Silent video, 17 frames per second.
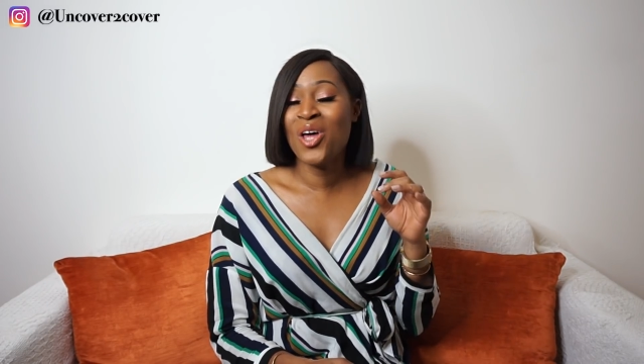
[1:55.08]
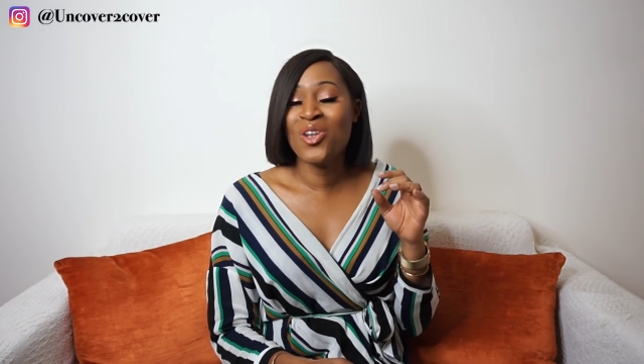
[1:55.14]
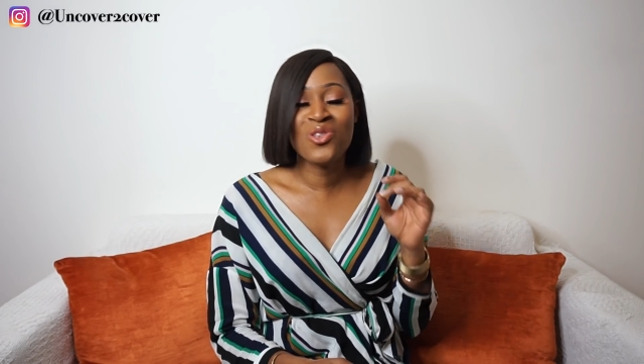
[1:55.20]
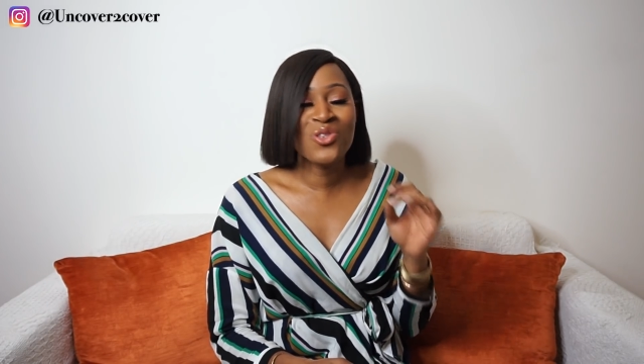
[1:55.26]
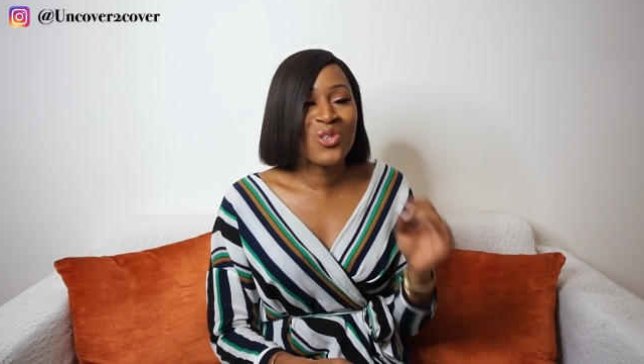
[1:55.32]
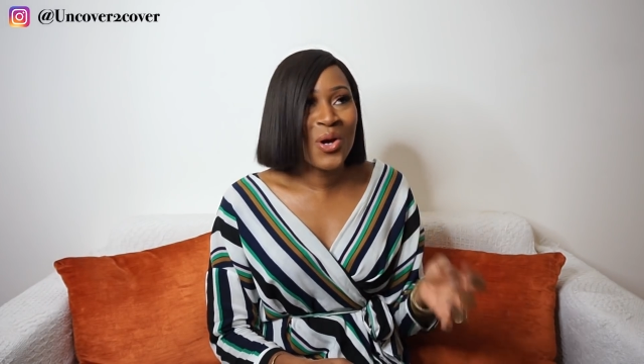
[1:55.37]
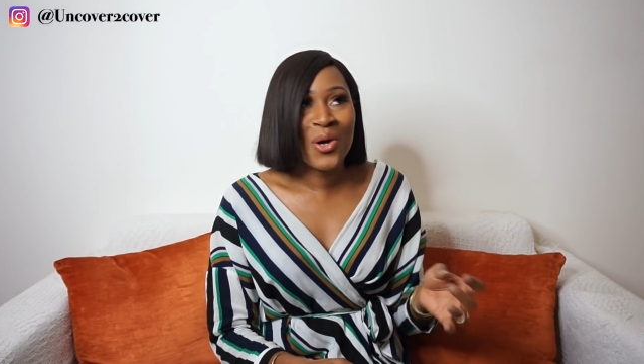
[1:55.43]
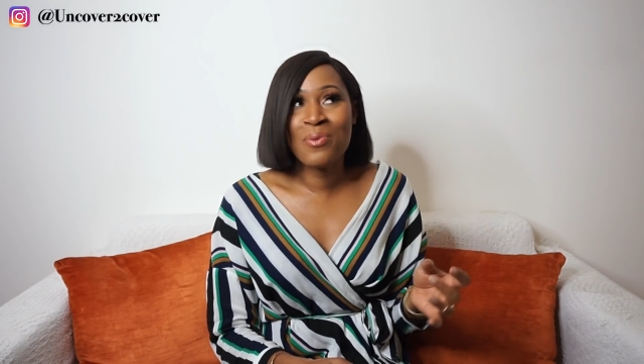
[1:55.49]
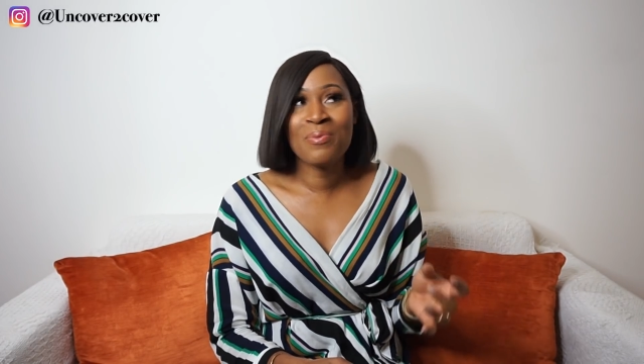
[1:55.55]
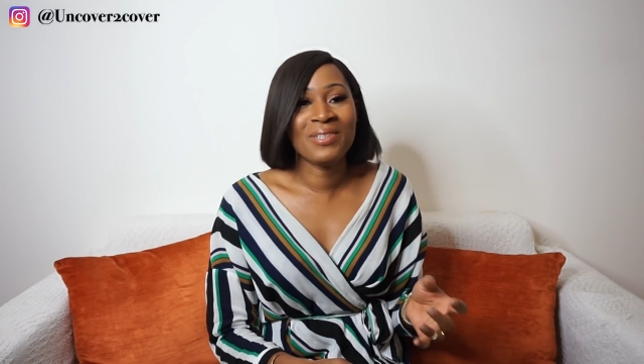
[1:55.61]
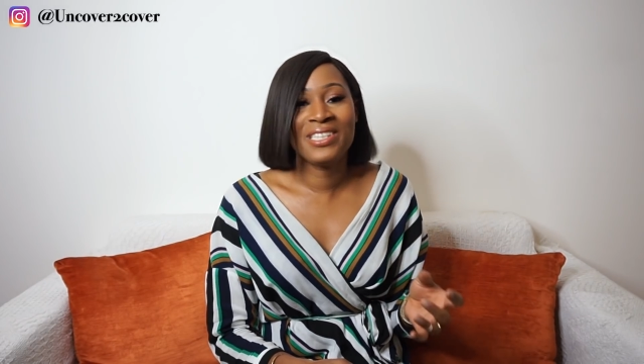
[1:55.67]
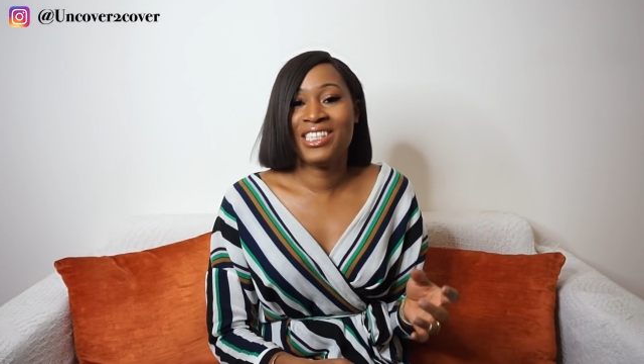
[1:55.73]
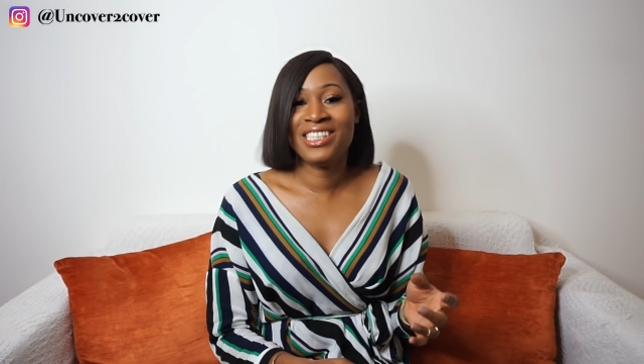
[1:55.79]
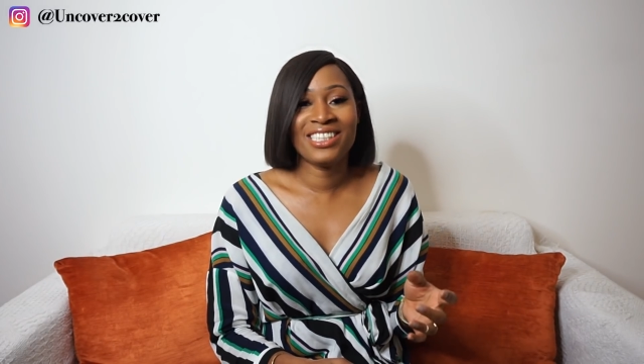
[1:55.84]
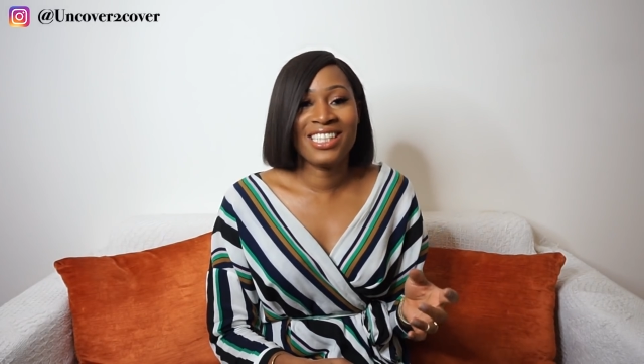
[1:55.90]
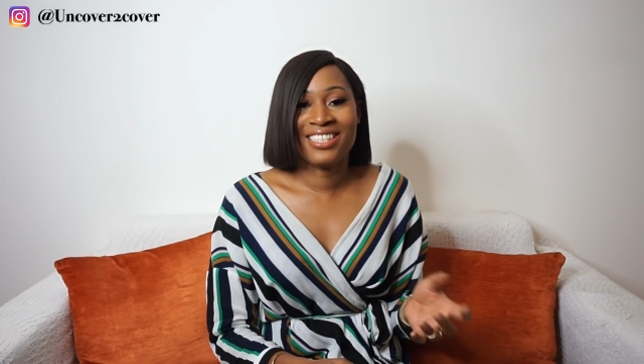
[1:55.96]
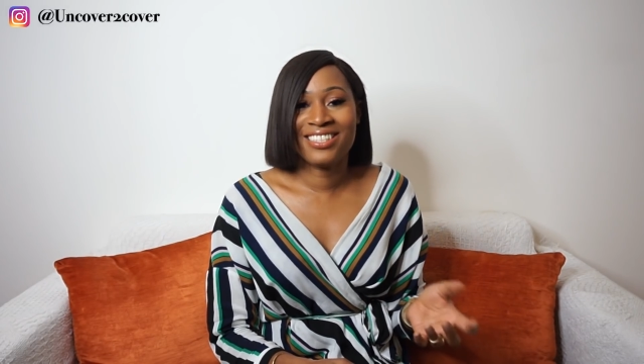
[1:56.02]

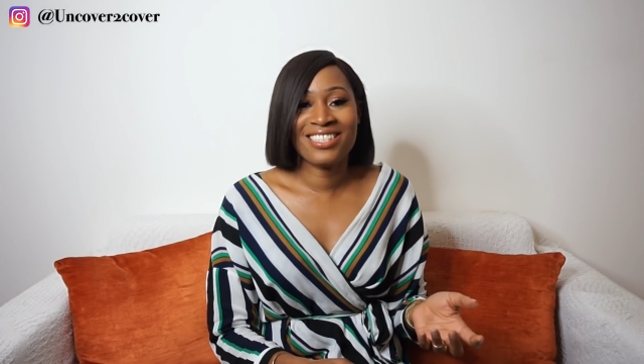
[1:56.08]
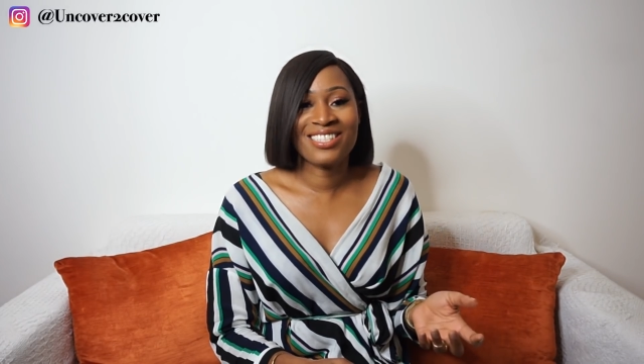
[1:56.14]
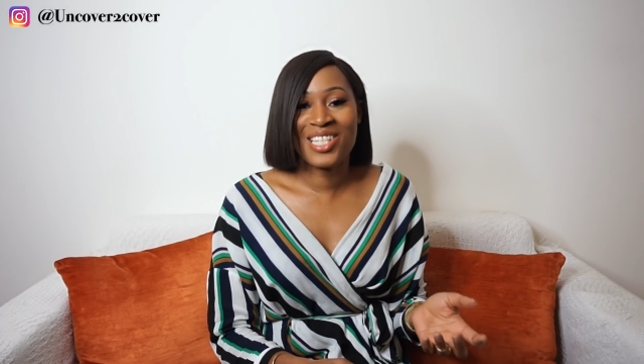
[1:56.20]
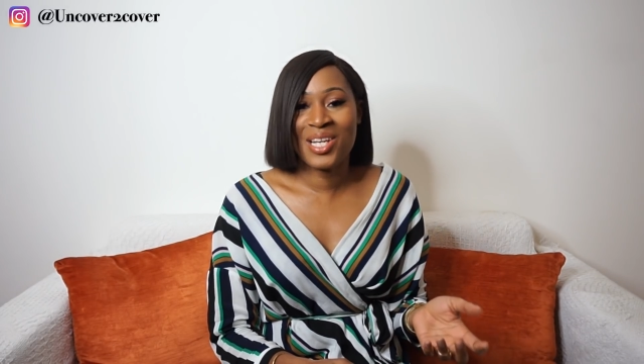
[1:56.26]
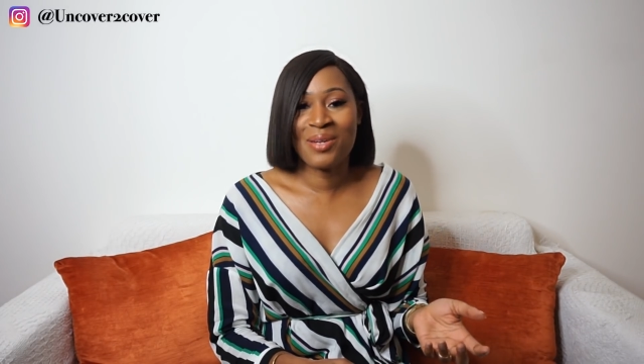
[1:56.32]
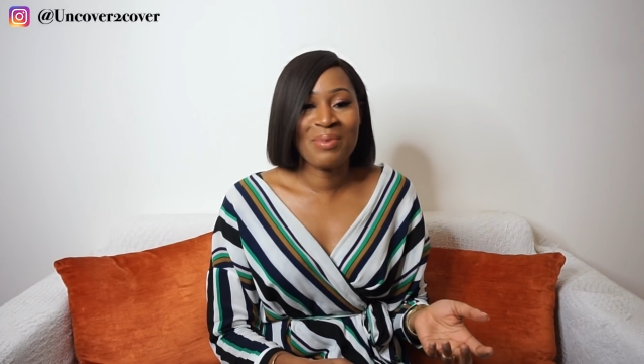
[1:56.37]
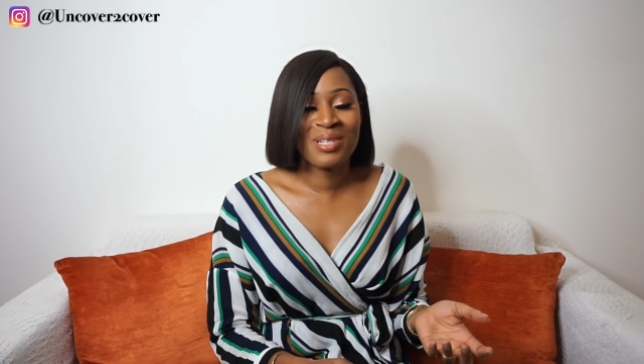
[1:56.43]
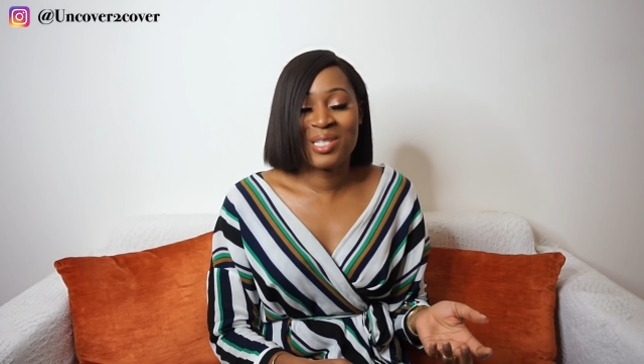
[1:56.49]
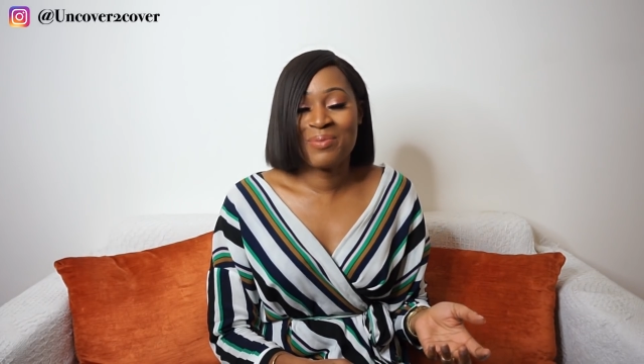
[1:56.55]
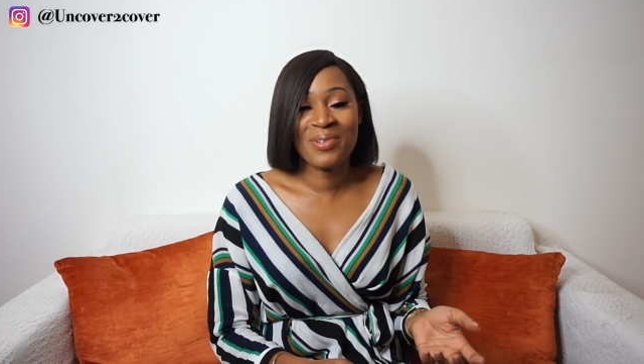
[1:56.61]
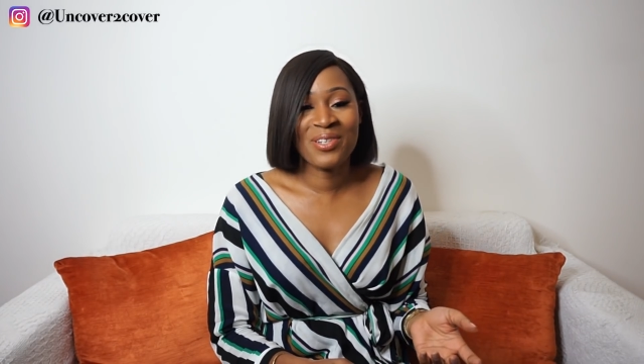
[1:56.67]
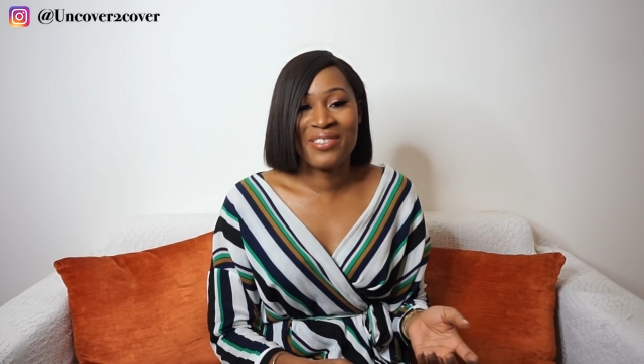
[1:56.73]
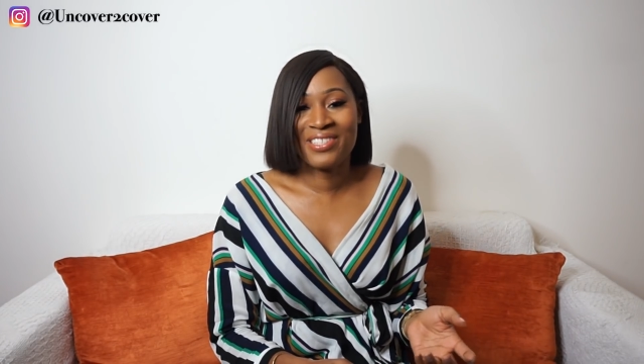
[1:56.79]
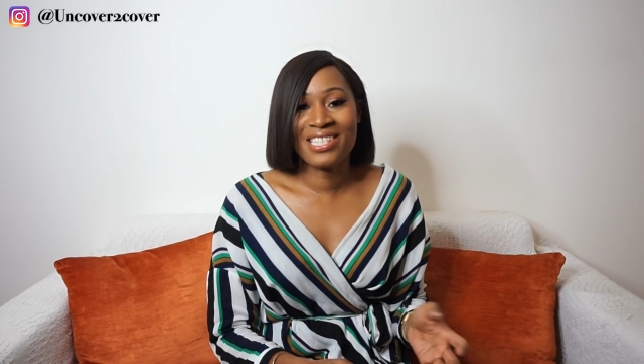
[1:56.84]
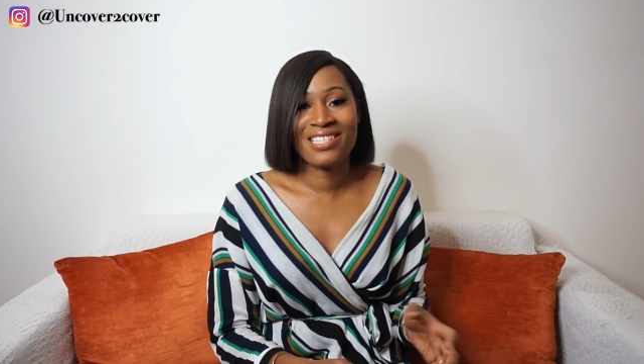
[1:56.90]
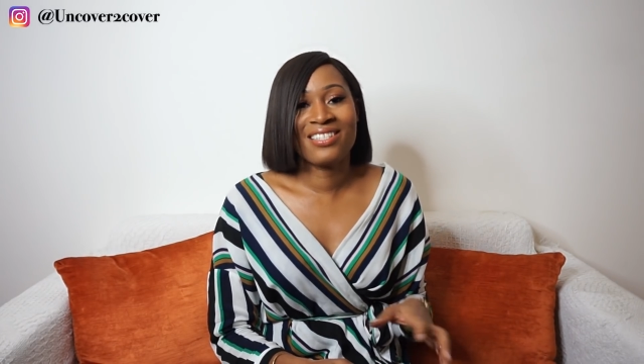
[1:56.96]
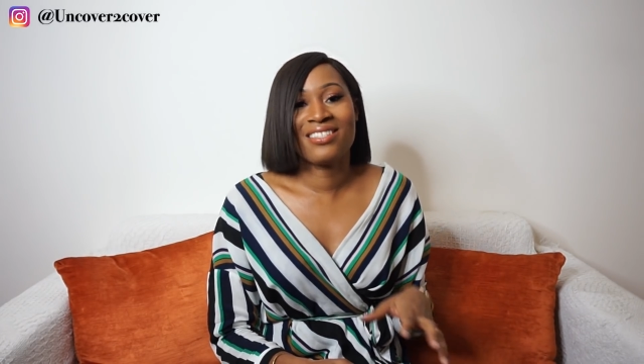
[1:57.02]
nobody shares the same
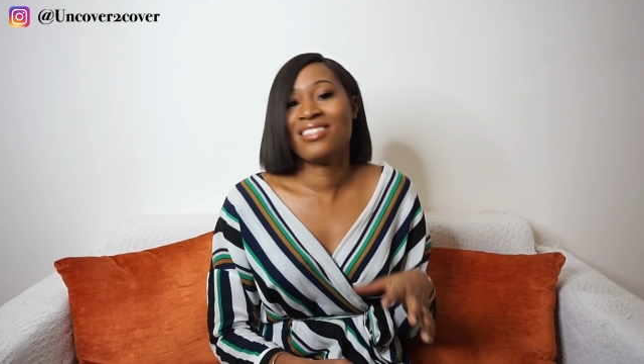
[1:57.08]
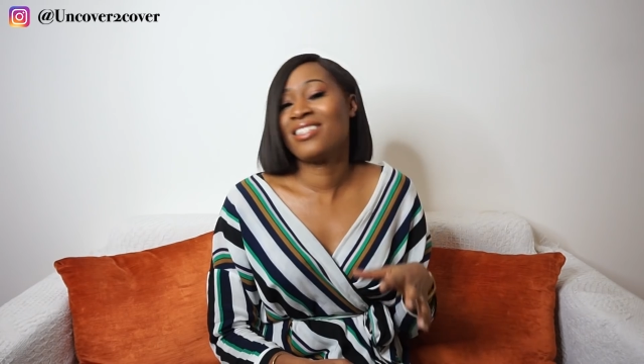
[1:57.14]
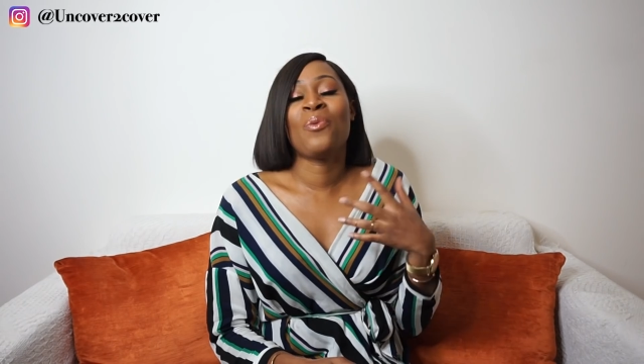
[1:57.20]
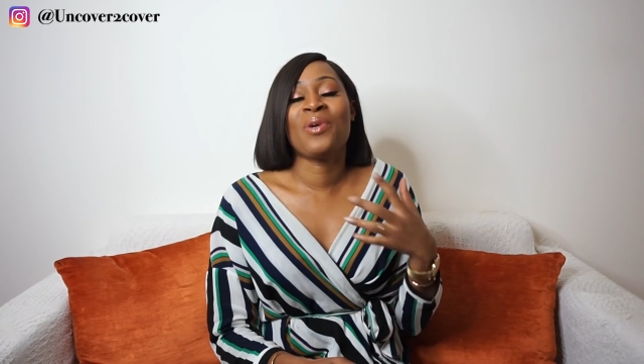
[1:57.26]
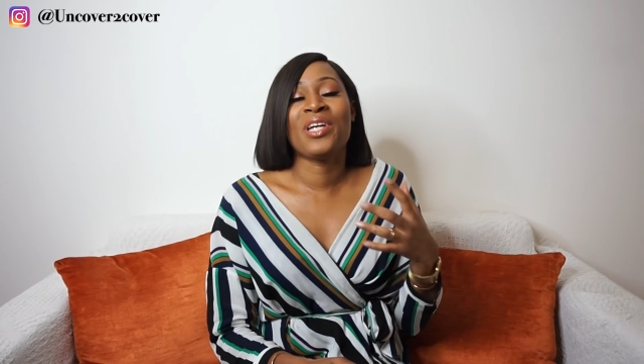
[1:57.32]
experiences.